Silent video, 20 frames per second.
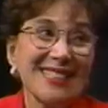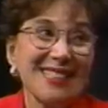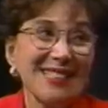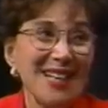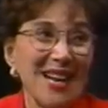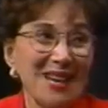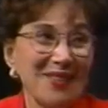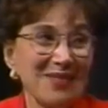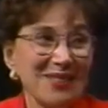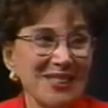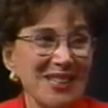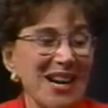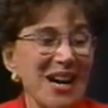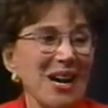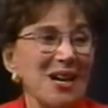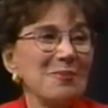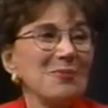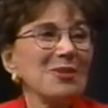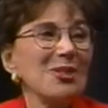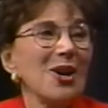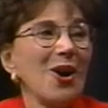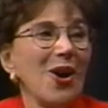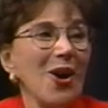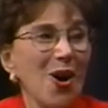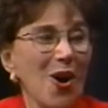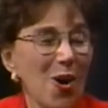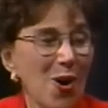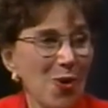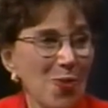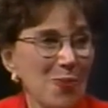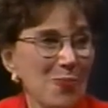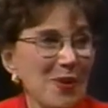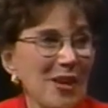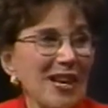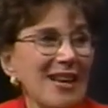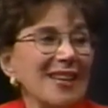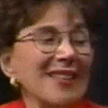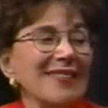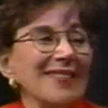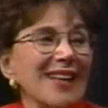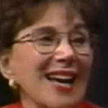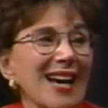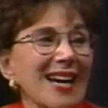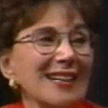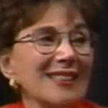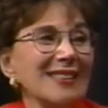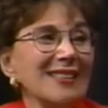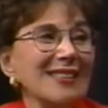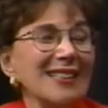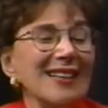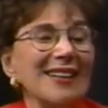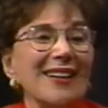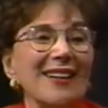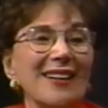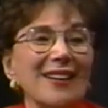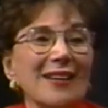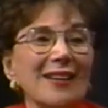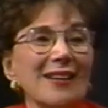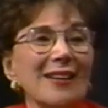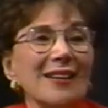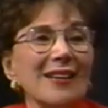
a lot of times, right, hoping that